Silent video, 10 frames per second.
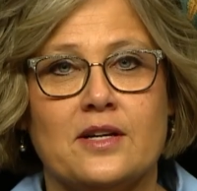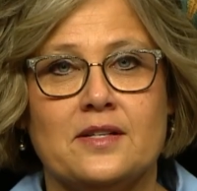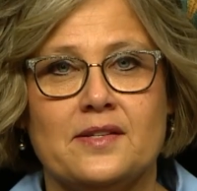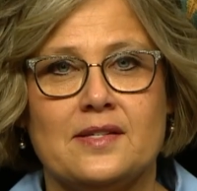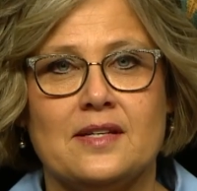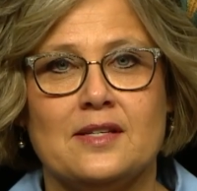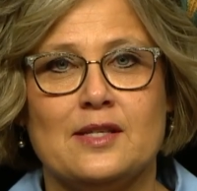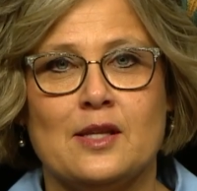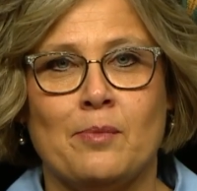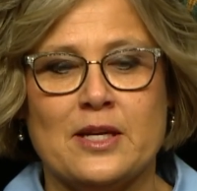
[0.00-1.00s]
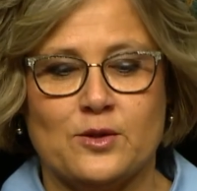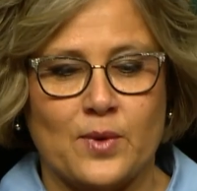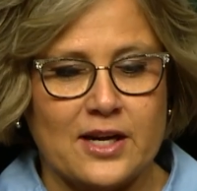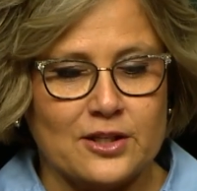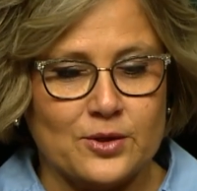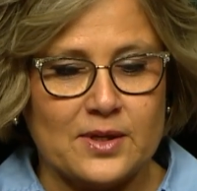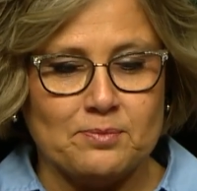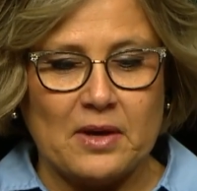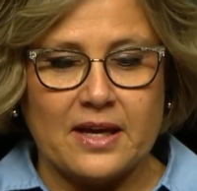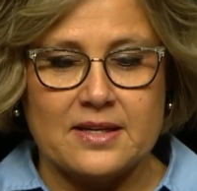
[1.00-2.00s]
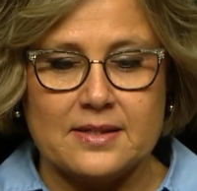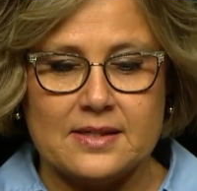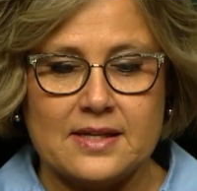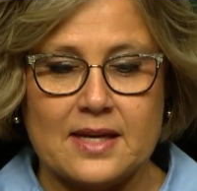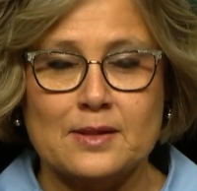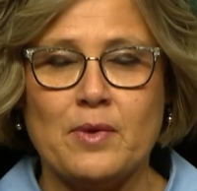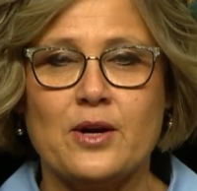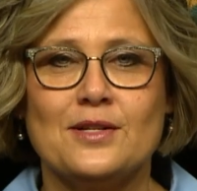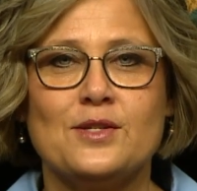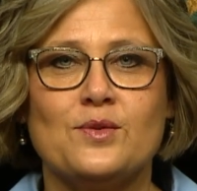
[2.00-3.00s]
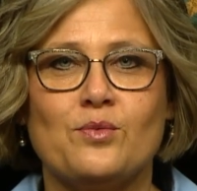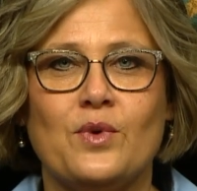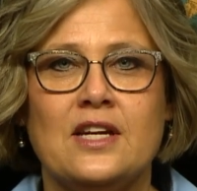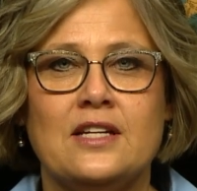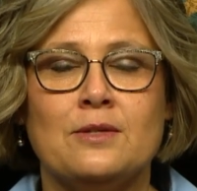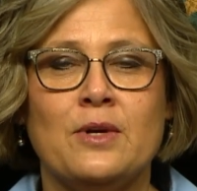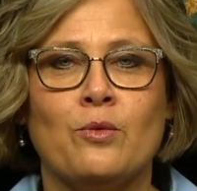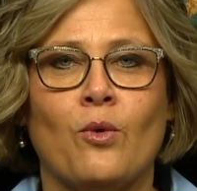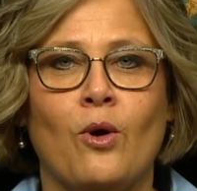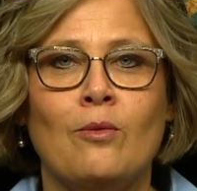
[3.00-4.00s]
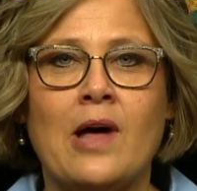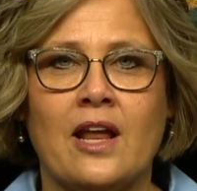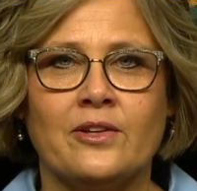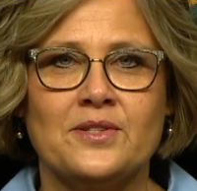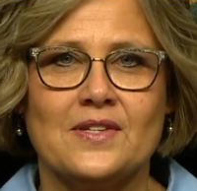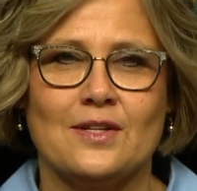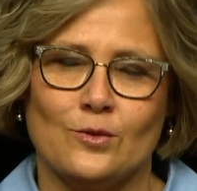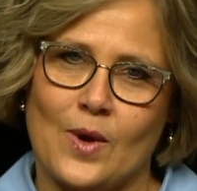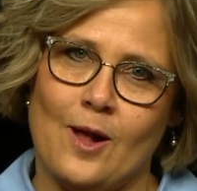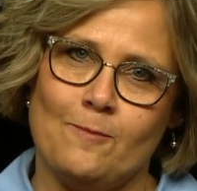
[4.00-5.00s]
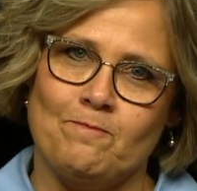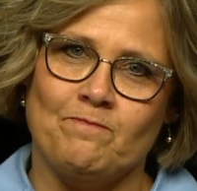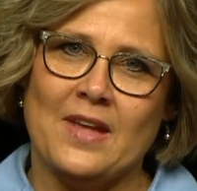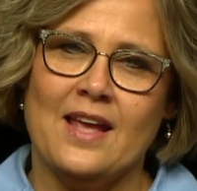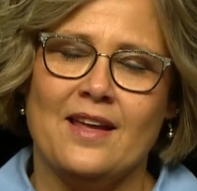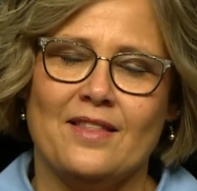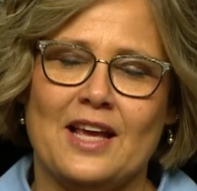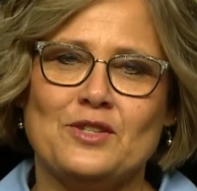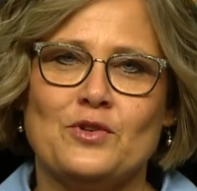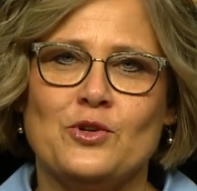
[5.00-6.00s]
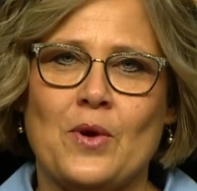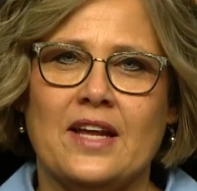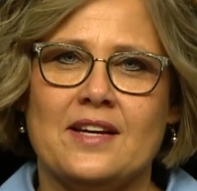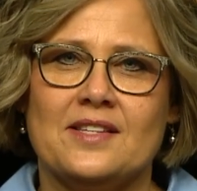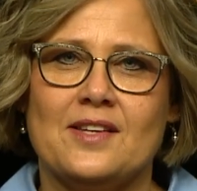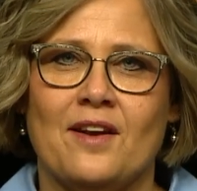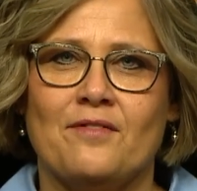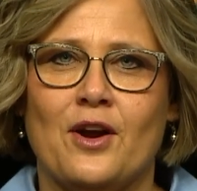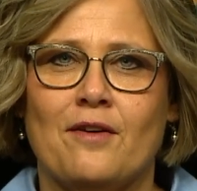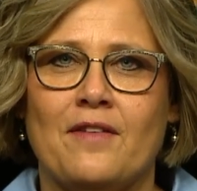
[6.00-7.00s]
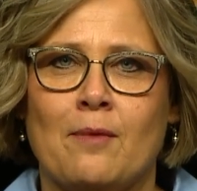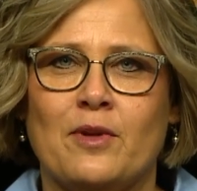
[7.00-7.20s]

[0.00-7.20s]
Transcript: is the best way to do it, because yes, parents, we need to be role models as well. Thanks for joining us on Avera Family